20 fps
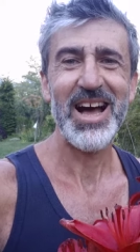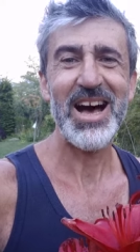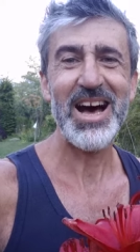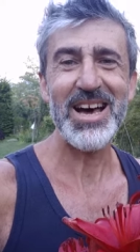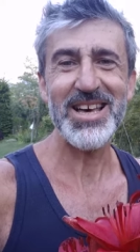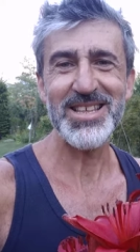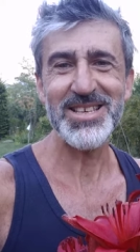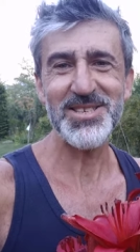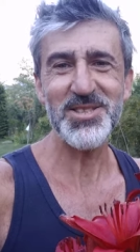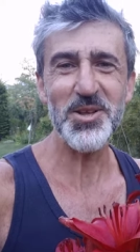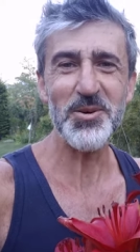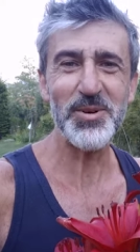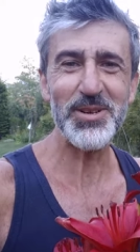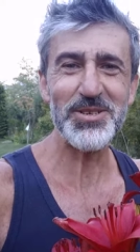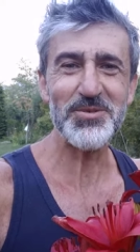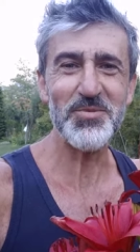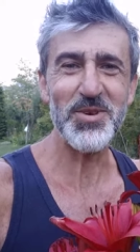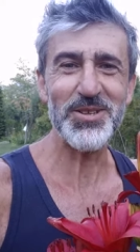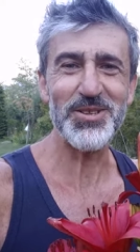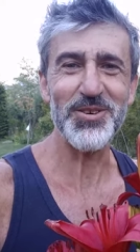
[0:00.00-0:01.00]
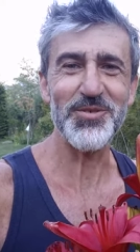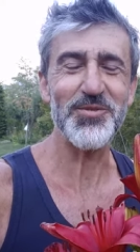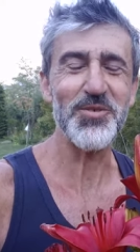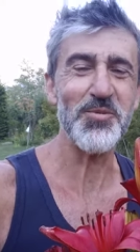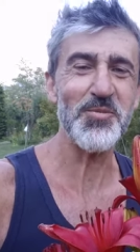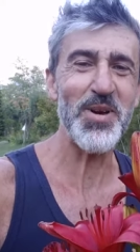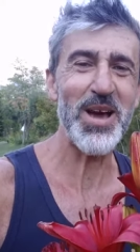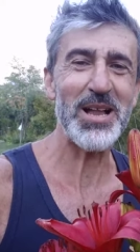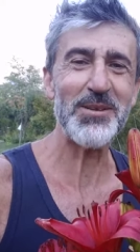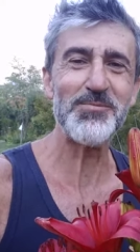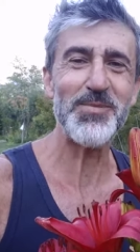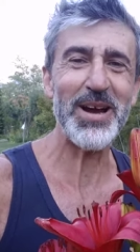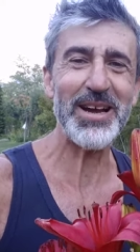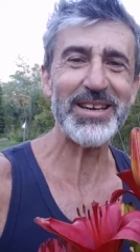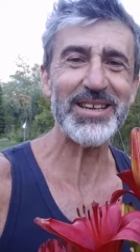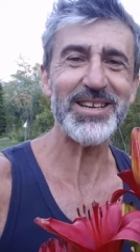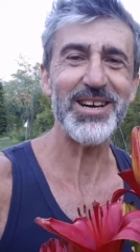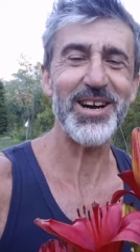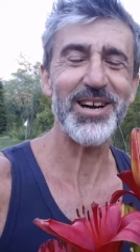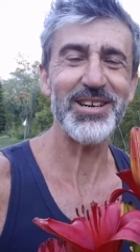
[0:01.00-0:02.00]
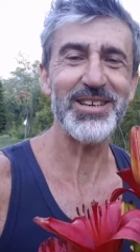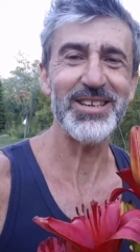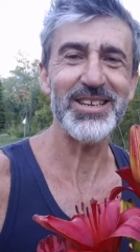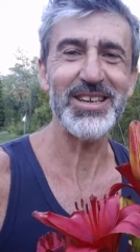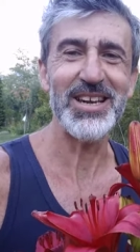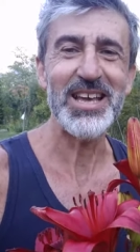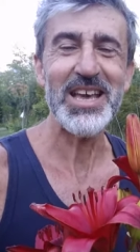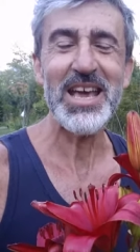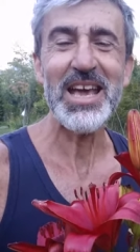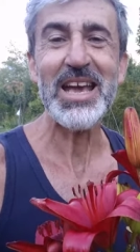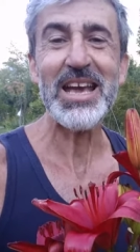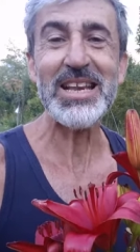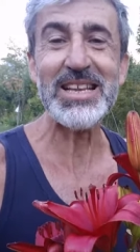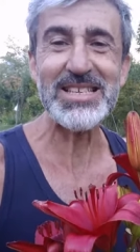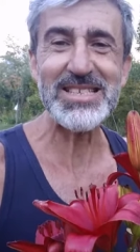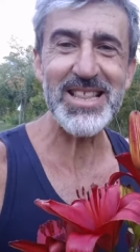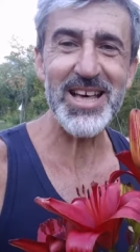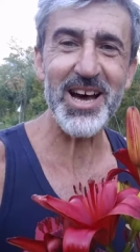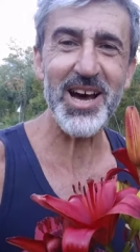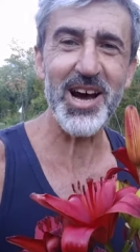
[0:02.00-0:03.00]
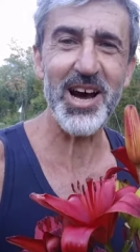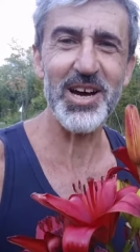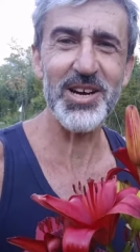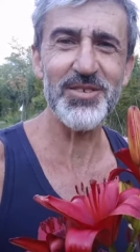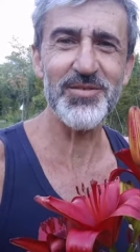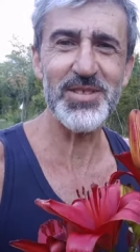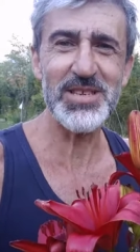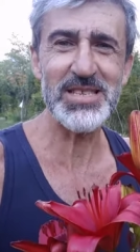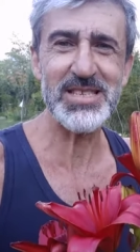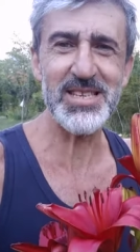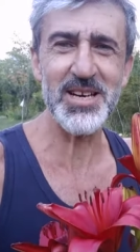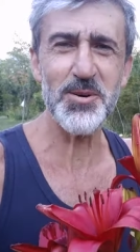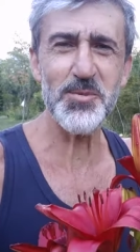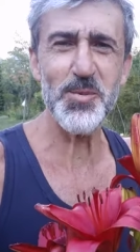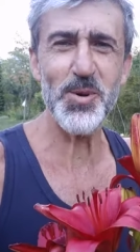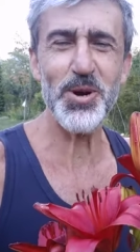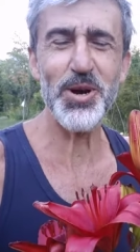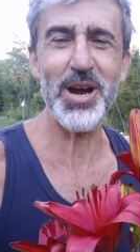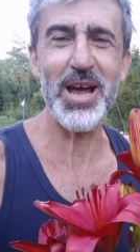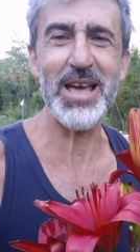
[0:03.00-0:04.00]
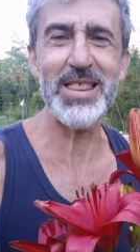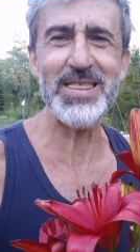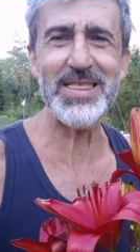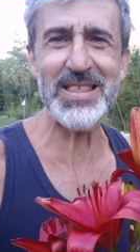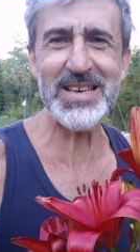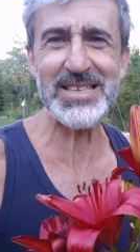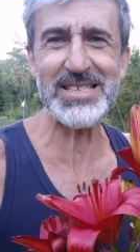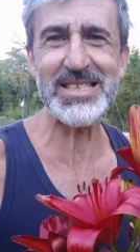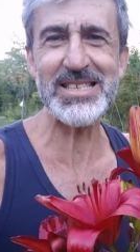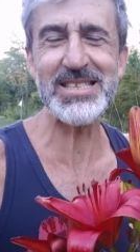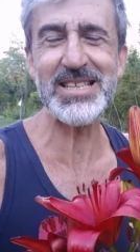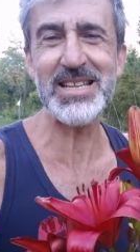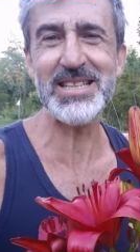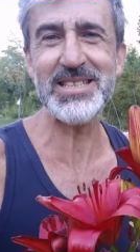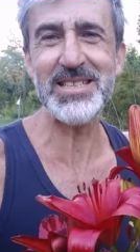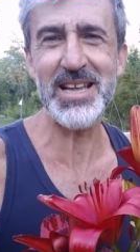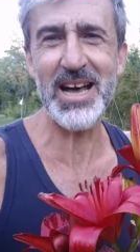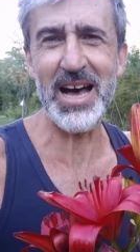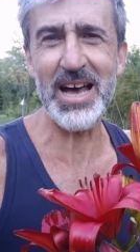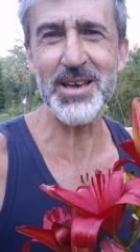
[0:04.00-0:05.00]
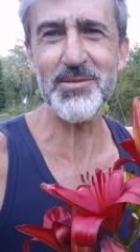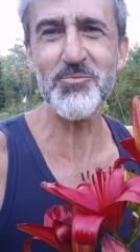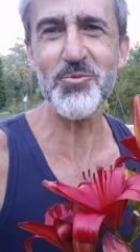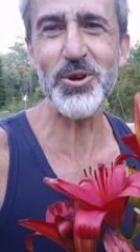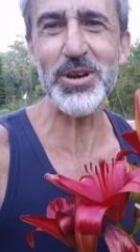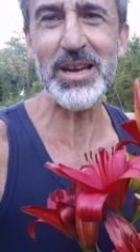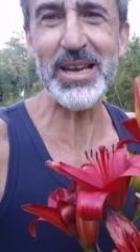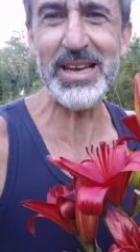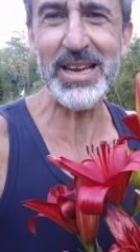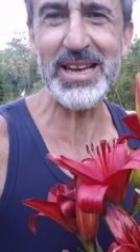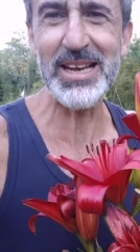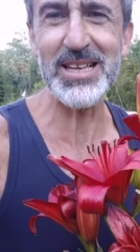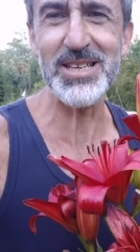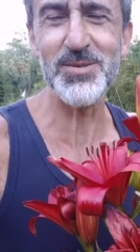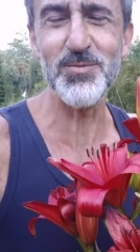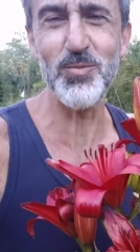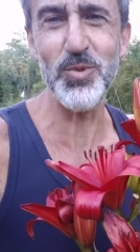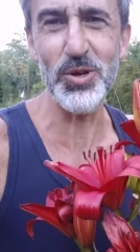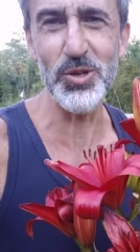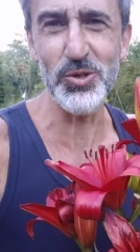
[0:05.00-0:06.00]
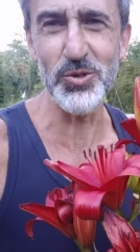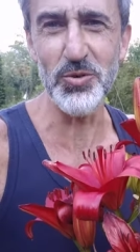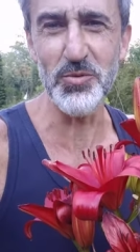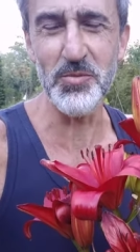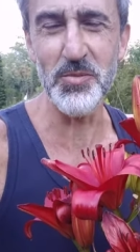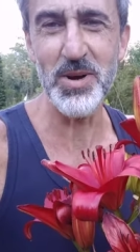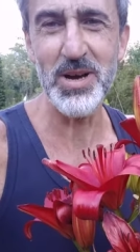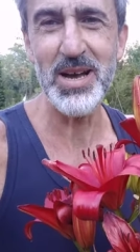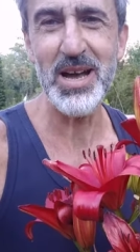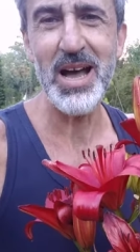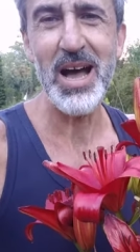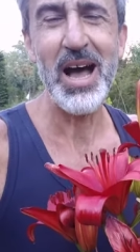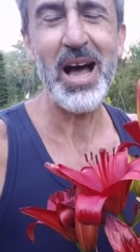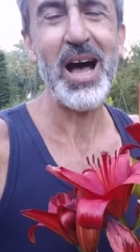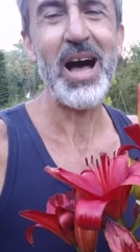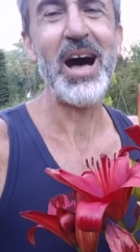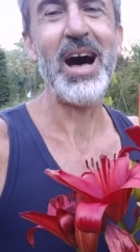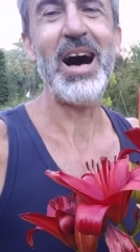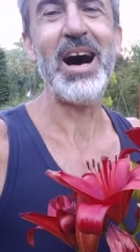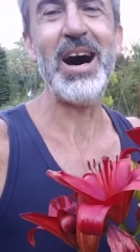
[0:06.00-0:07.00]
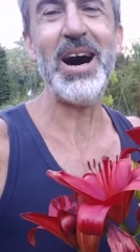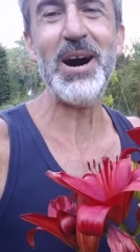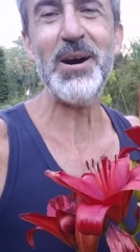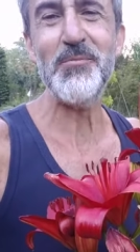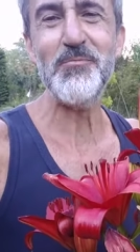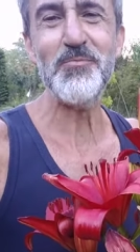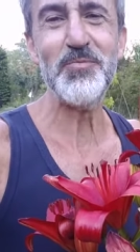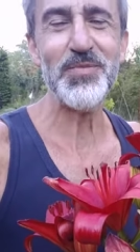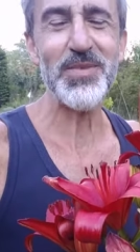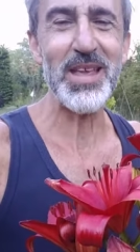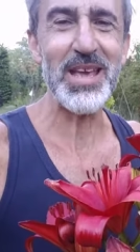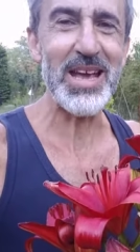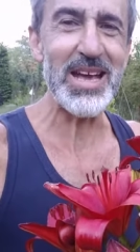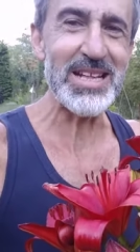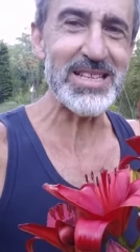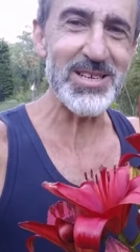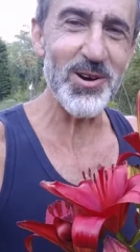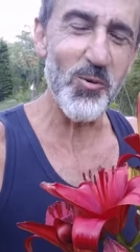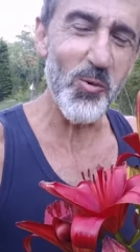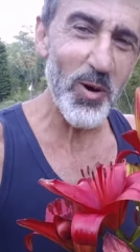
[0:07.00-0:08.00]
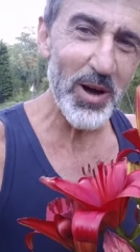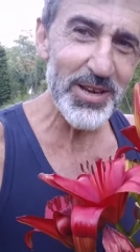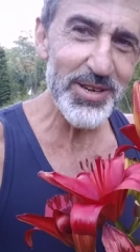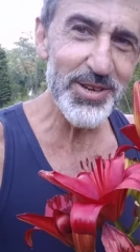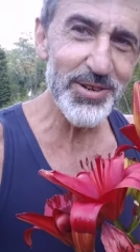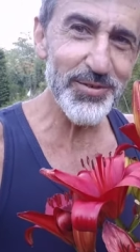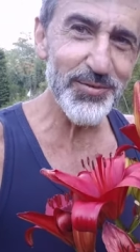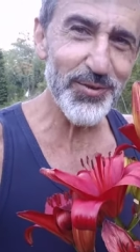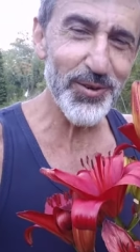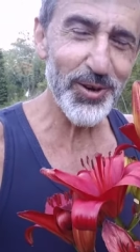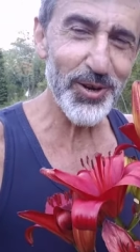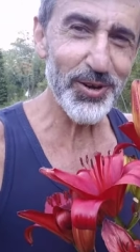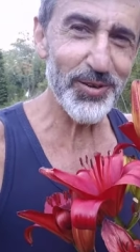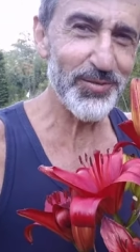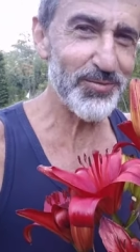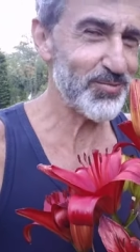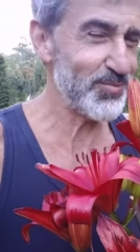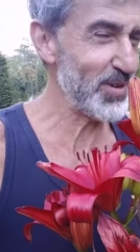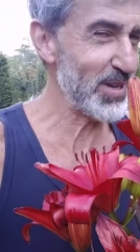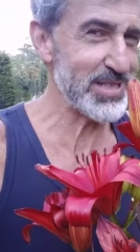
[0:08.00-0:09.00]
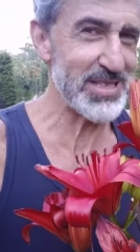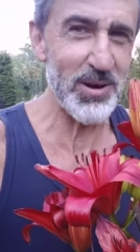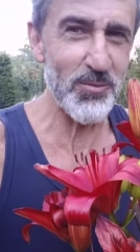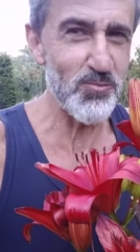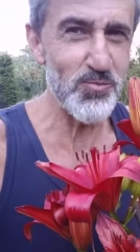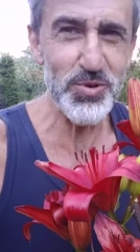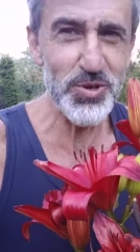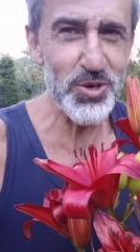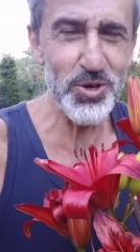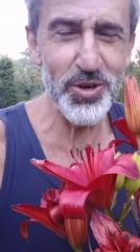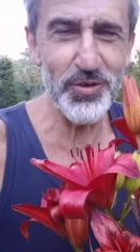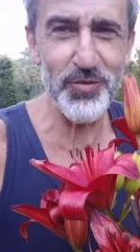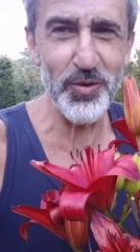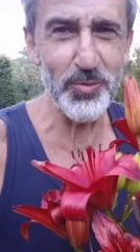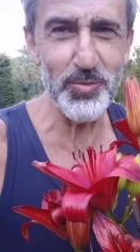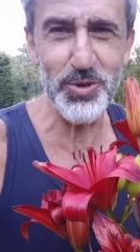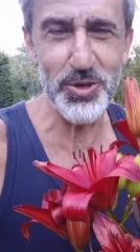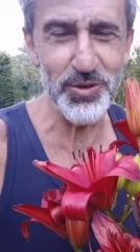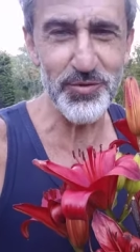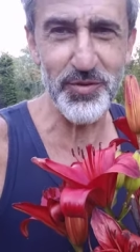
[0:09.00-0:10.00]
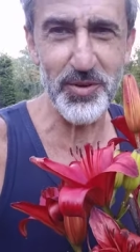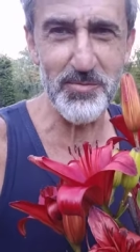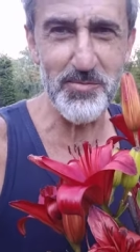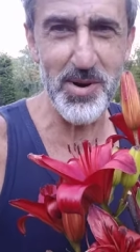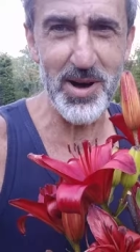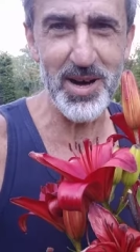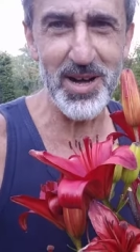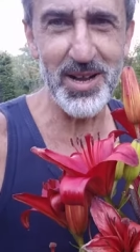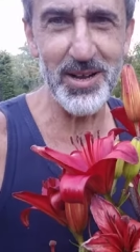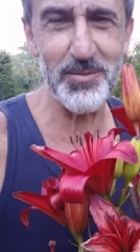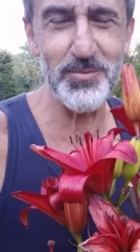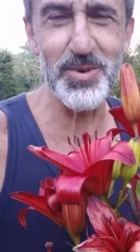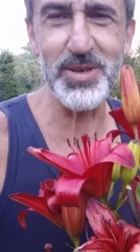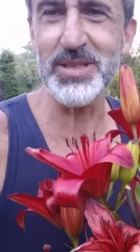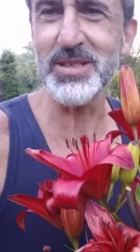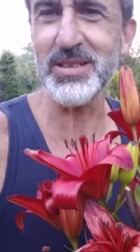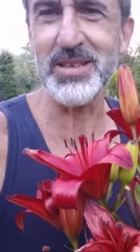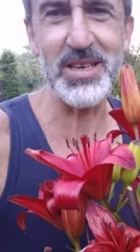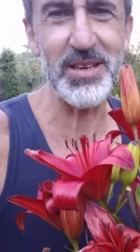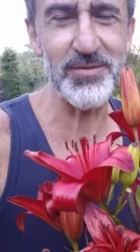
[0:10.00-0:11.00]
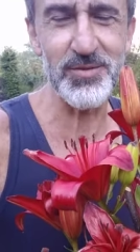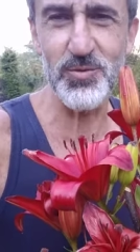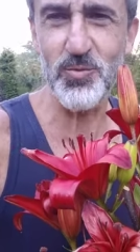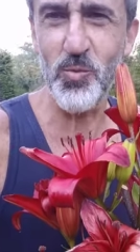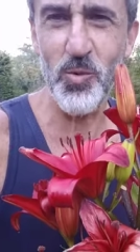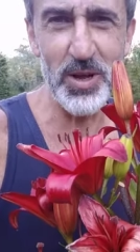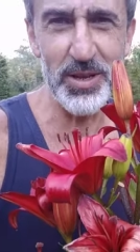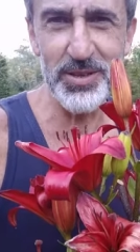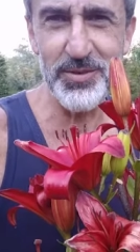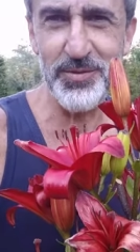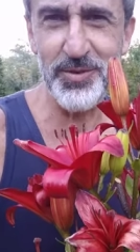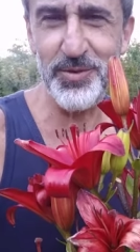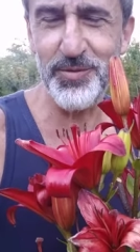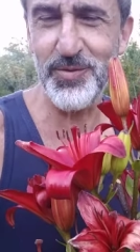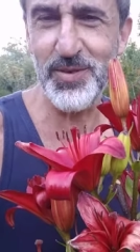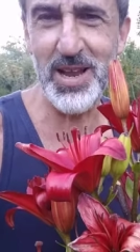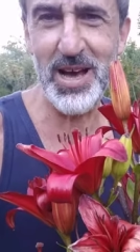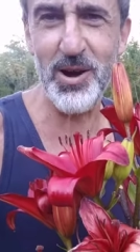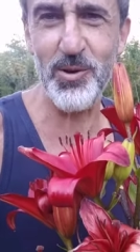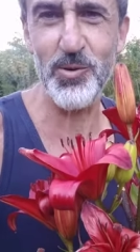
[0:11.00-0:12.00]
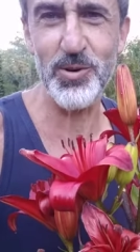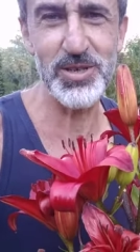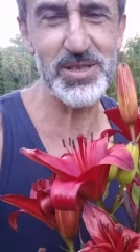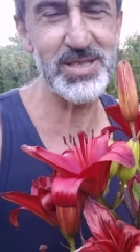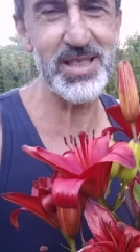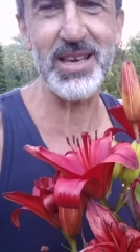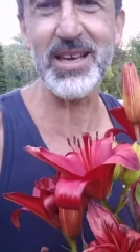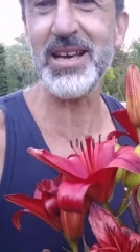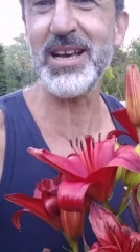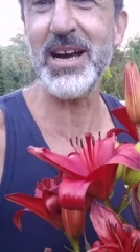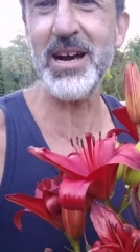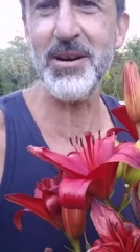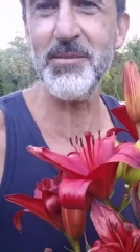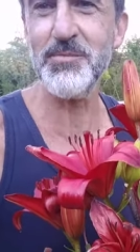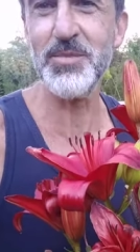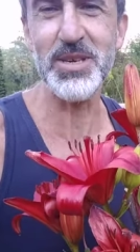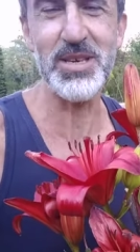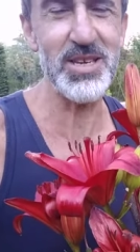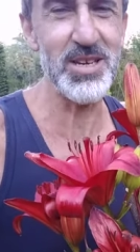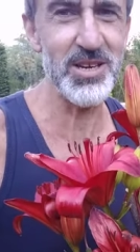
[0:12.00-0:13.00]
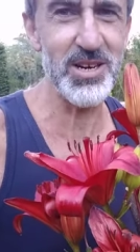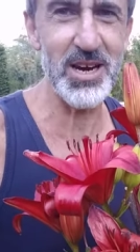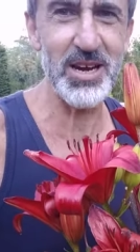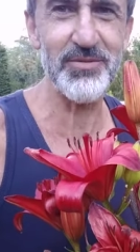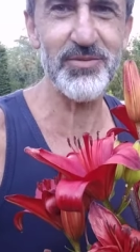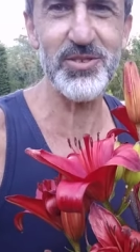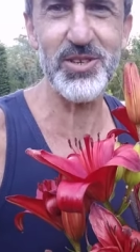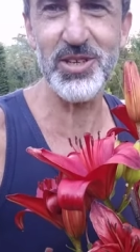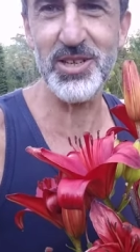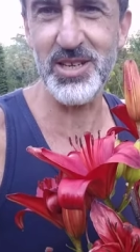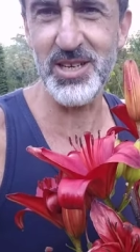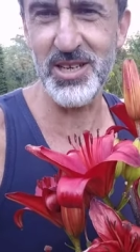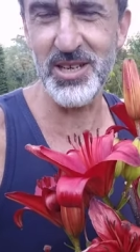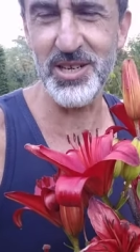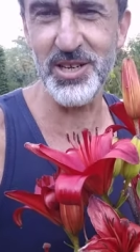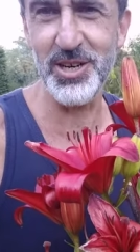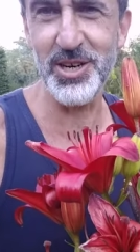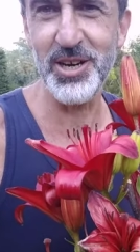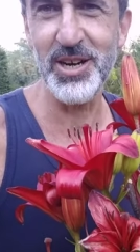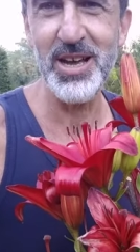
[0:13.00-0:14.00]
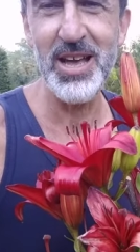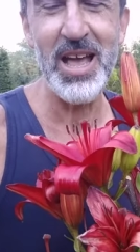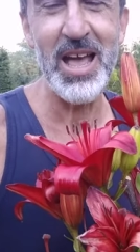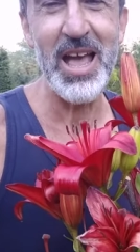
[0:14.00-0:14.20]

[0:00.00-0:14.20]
Hi, this is Nomad Dimitri from the Alpine Garden. It is the heart of the summer and this is the time when lilies bloom. Um, it's a wonderful, it's a beautiful, beautiful bulb. It gives wonderful flowers. They come year after year